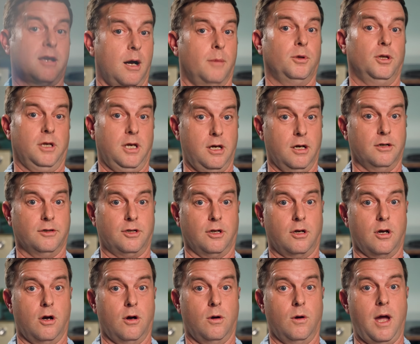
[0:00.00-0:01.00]
couple of years
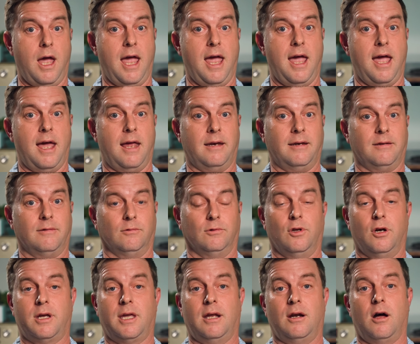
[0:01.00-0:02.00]
ago, and
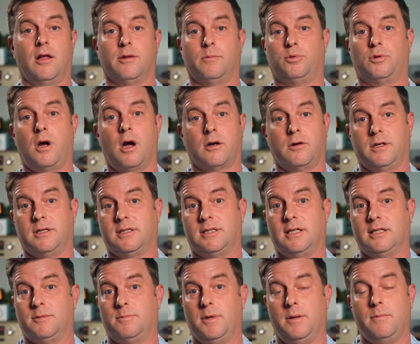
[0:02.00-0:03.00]
look at all the progress
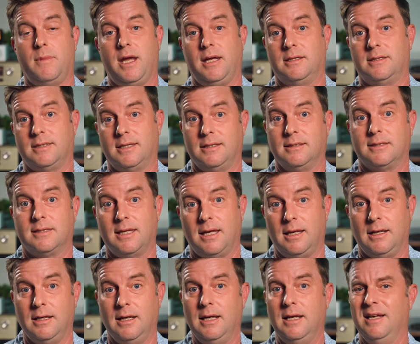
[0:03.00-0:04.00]
that's been made since
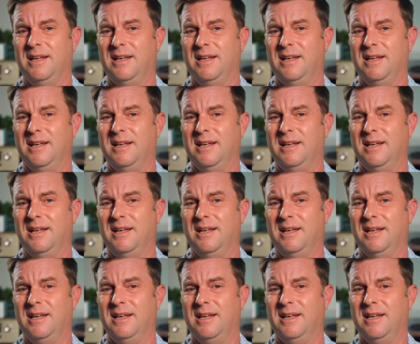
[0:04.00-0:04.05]
then.